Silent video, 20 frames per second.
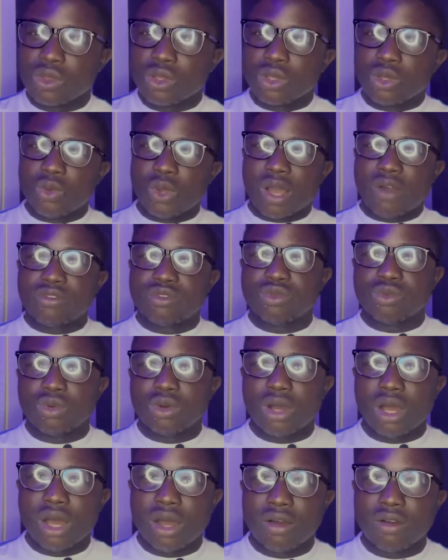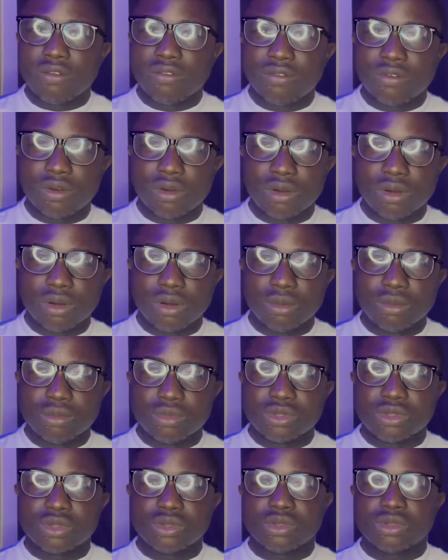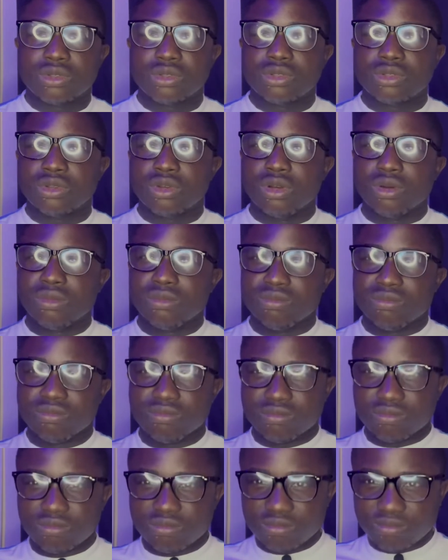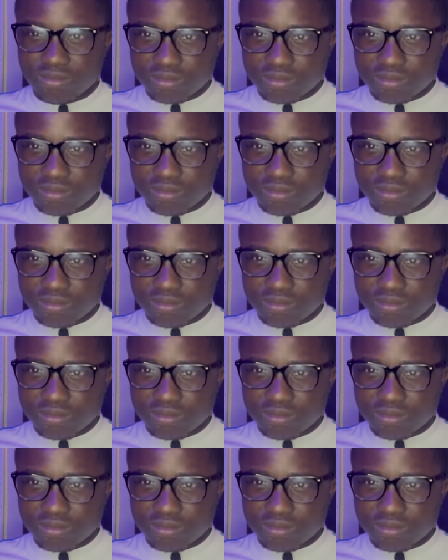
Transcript: You have to have some